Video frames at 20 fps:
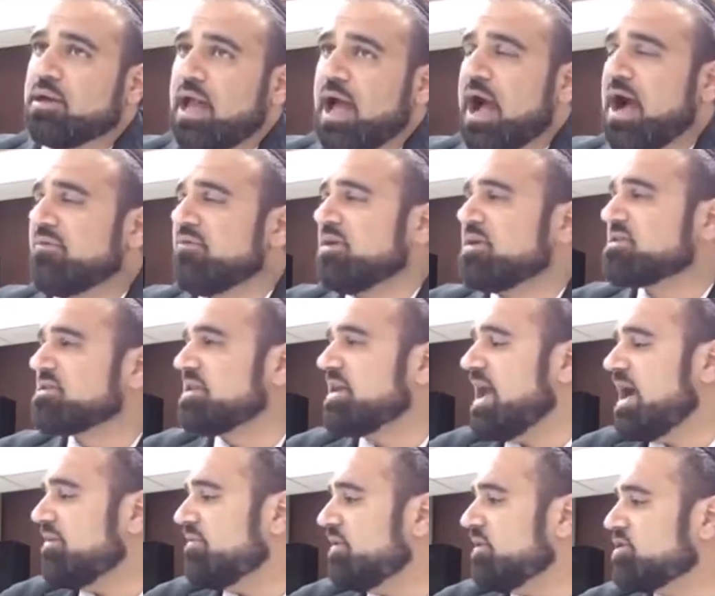Now, obviously,
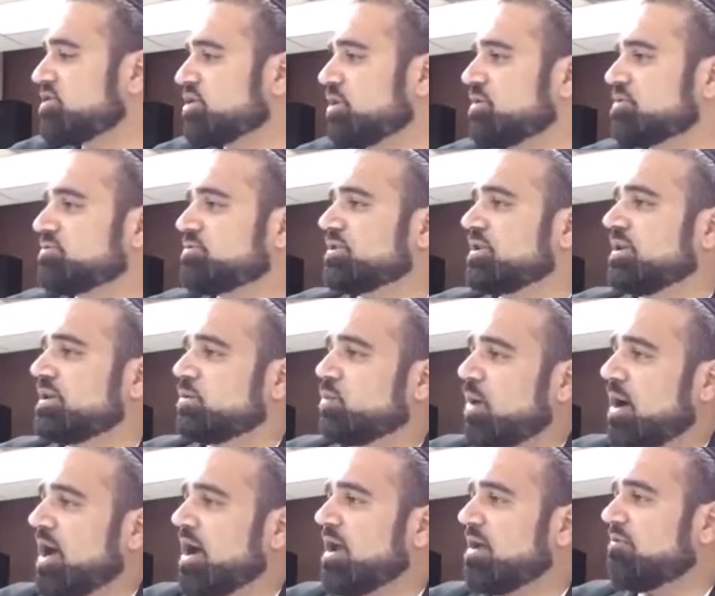having children,
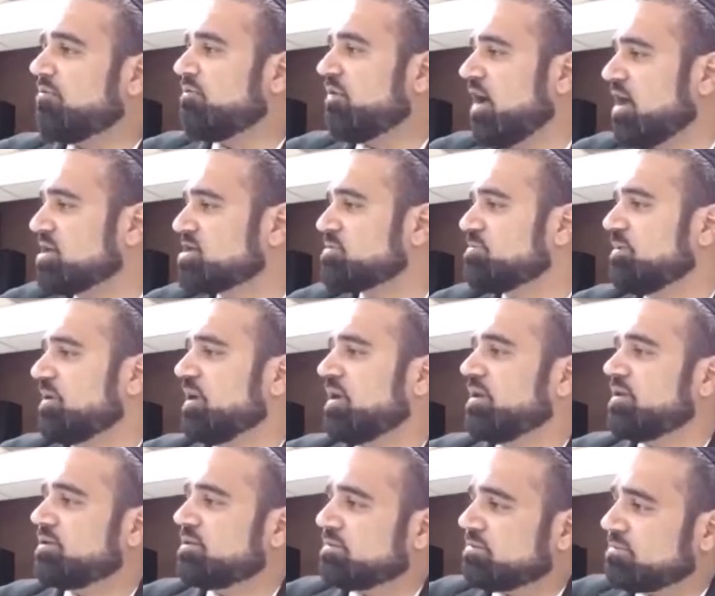wife,
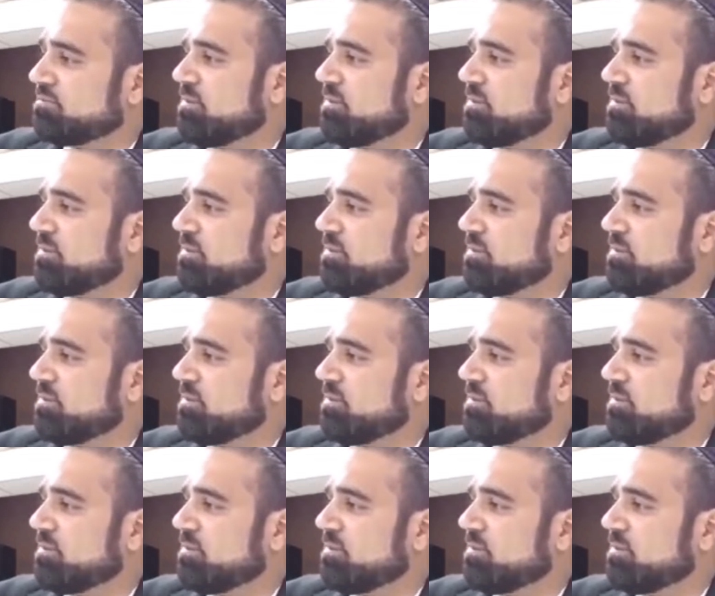husband,